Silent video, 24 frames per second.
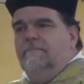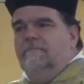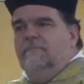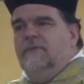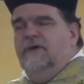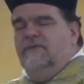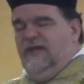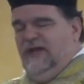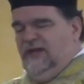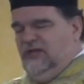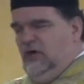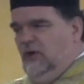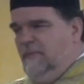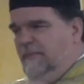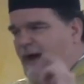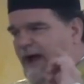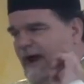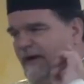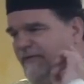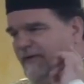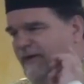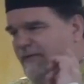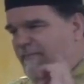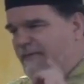But that you
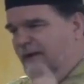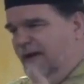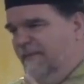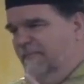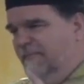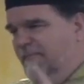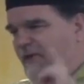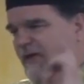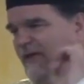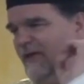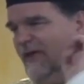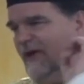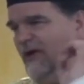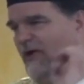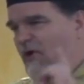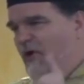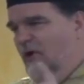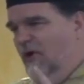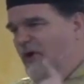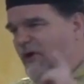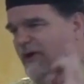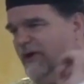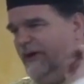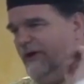might remember that
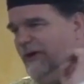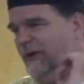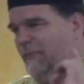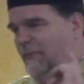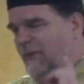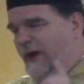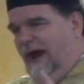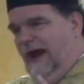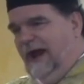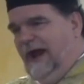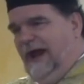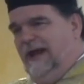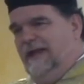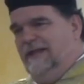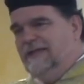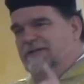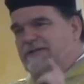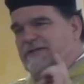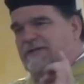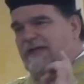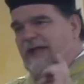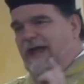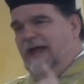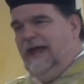all your
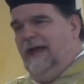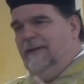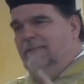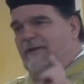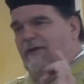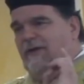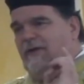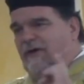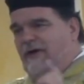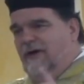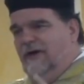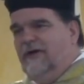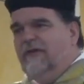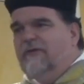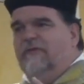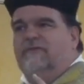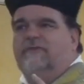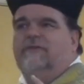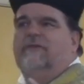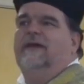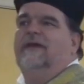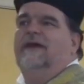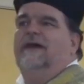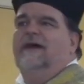brains came
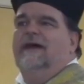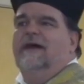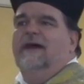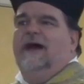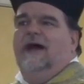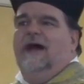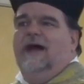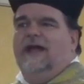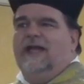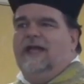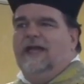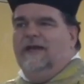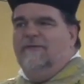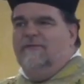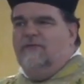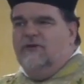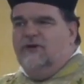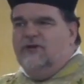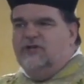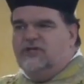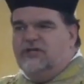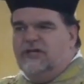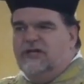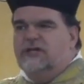because I gave
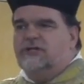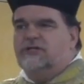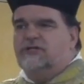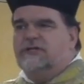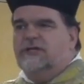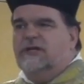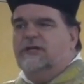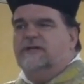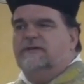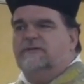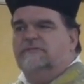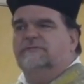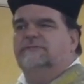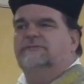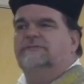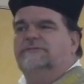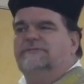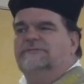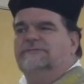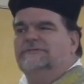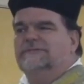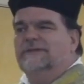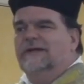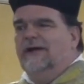you a cheat sheet.
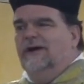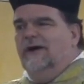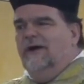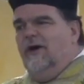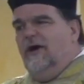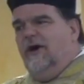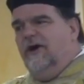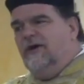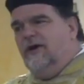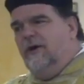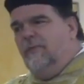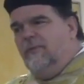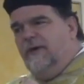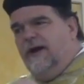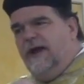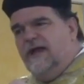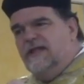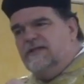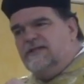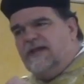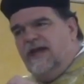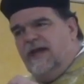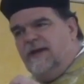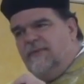All your
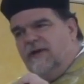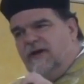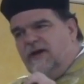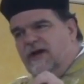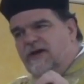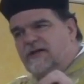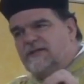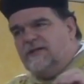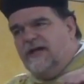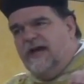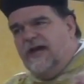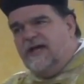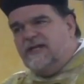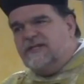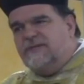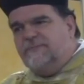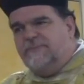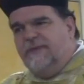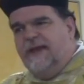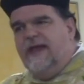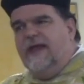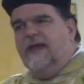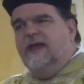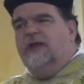brains came because I
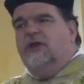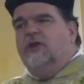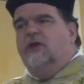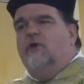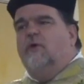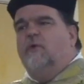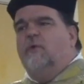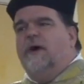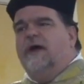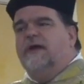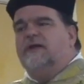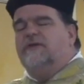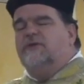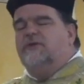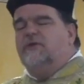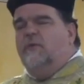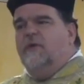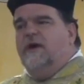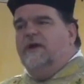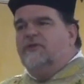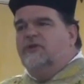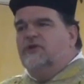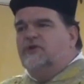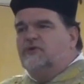explained to you what,
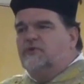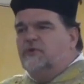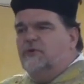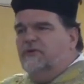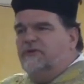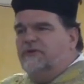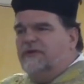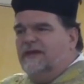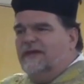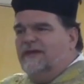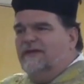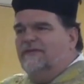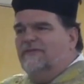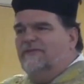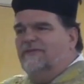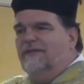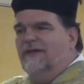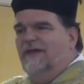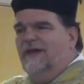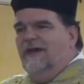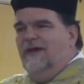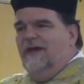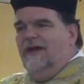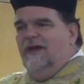what the truth
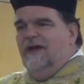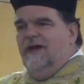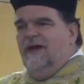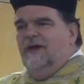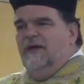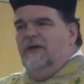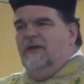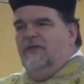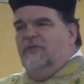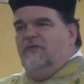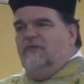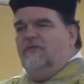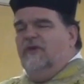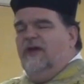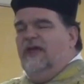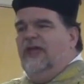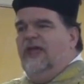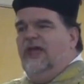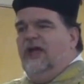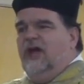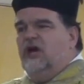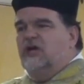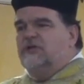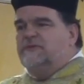is. Three
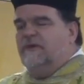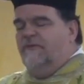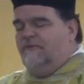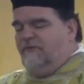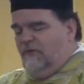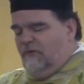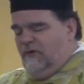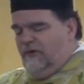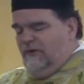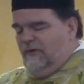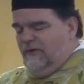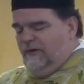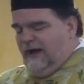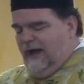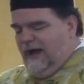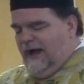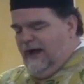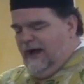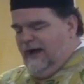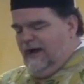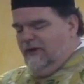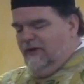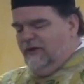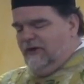years before you
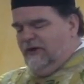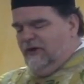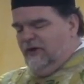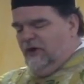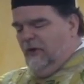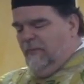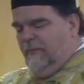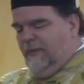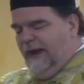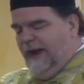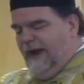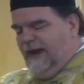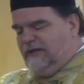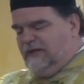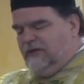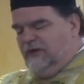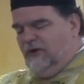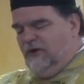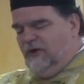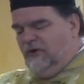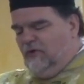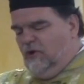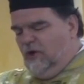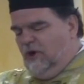die, you're going to go back to
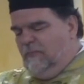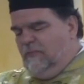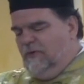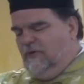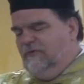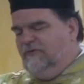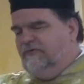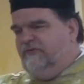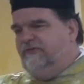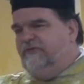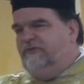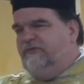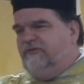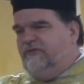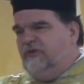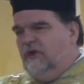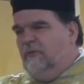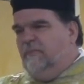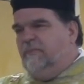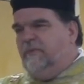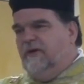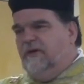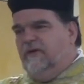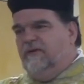your normal,
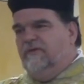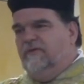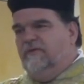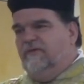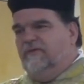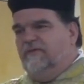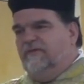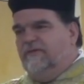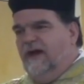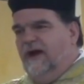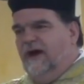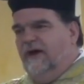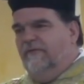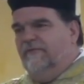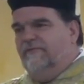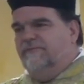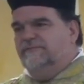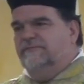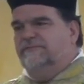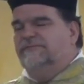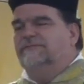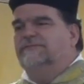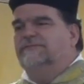stupid self.